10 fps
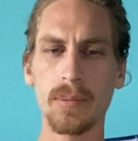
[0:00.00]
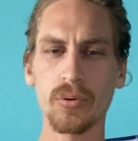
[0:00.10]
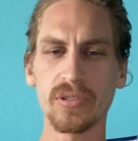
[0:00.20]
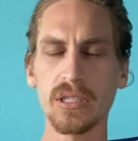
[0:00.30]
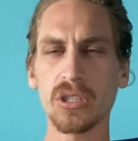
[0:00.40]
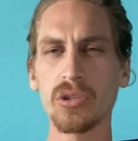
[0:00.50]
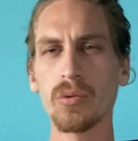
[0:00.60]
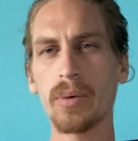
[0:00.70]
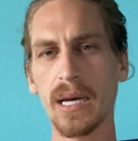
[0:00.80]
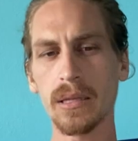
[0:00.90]
position, you
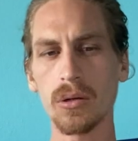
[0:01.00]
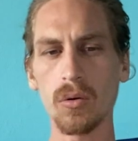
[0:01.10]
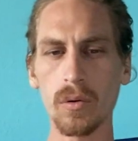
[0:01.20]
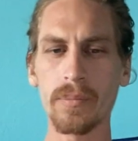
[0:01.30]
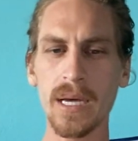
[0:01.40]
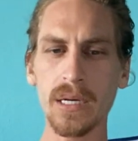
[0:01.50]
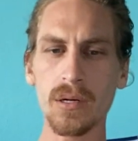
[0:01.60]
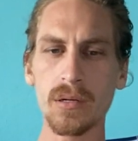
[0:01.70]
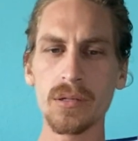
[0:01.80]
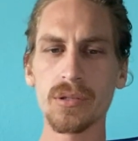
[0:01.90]
buy the gold
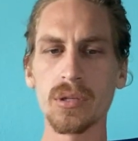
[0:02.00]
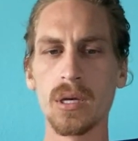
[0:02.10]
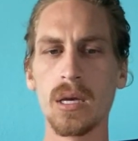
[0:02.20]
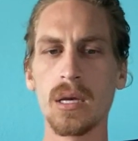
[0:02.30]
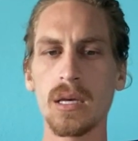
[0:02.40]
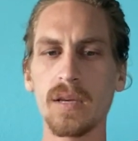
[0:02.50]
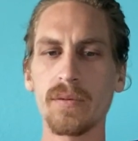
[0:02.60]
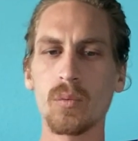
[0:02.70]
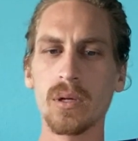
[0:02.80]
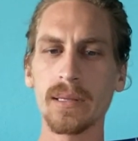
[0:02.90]
miners. If
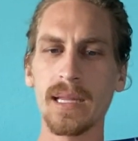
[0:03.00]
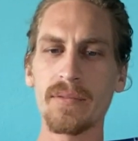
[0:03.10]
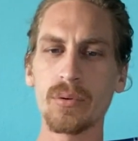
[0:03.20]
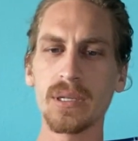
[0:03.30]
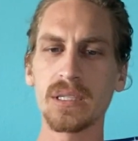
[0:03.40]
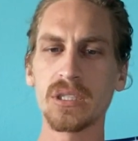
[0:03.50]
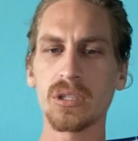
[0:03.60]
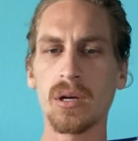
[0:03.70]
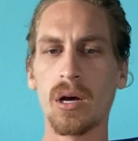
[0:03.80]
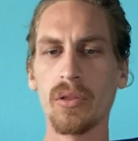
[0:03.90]
you want leverage
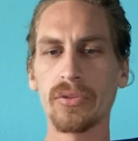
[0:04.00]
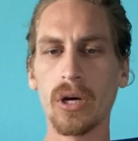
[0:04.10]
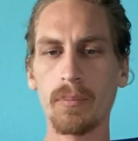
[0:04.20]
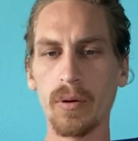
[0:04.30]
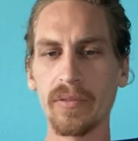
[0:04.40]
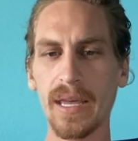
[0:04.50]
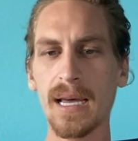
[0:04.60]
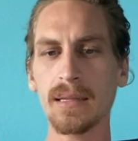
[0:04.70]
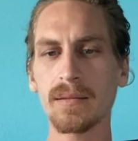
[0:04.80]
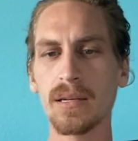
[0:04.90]
on top of
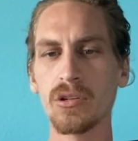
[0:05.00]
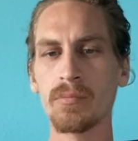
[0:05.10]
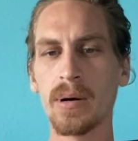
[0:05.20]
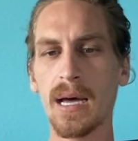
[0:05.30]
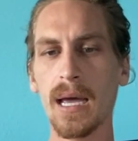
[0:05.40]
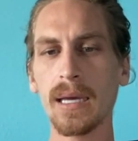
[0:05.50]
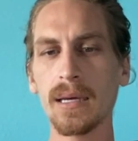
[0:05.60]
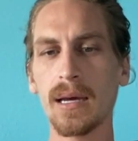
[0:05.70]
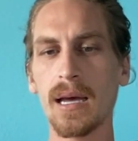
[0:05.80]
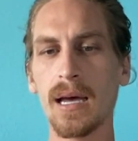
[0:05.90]
that, then you buy
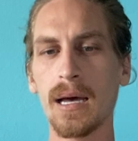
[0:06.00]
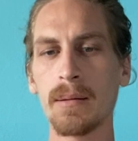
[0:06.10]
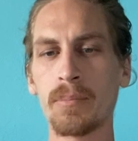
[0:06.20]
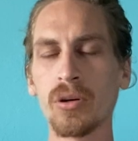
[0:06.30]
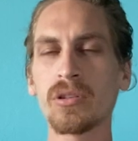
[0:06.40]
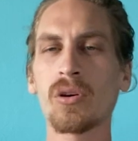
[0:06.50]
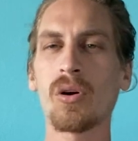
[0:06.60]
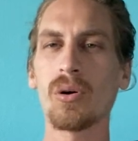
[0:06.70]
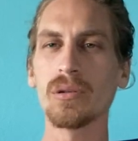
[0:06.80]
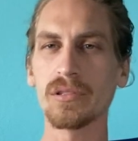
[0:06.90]
put
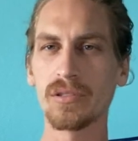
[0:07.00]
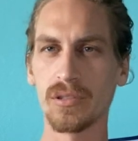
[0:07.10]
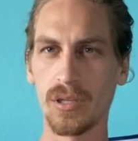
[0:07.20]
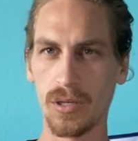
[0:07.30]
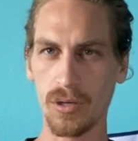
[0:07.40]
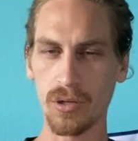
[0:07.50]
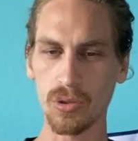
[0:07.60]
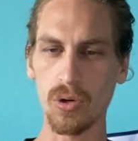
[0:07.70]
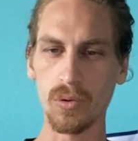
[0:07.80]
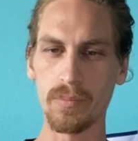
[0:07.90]
calls on
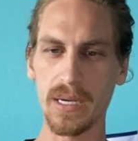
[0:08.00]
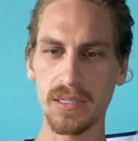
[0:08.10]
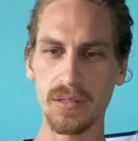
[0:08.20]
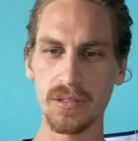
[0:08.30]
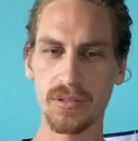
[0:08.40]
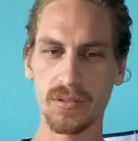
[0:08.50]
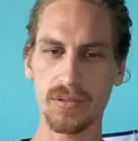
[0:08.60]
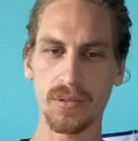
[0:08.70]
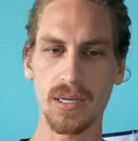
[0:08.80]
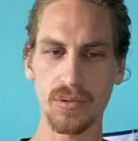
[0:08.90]
gold miners. So
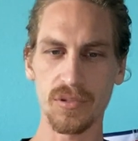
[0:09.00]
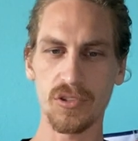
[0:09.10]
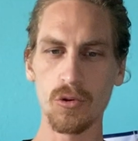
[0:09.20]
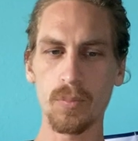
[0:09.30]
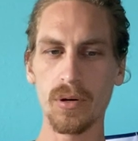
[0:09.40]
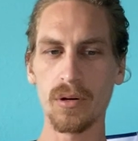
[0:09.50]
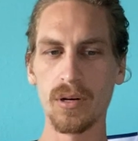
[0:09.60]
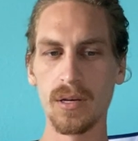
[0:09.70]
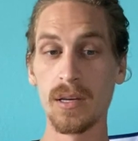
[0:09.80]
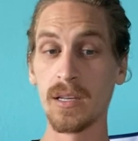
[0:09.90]
now you're super
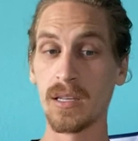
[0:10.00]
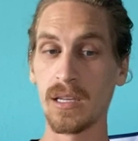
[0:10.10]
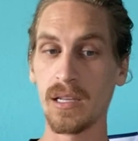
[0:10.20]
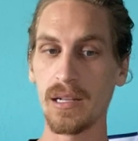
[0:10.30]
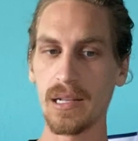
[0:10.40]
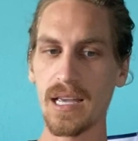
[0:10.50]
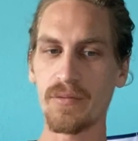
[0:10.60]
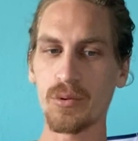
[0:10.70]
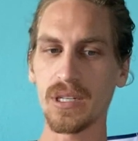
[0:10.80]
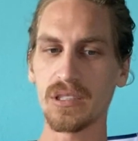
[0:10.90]

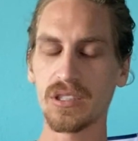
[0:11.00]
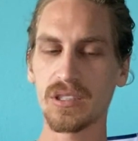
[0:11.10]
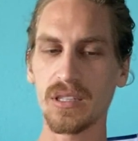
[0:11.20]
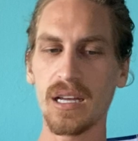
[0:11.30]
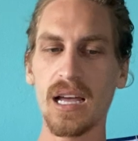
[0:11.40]
leveraged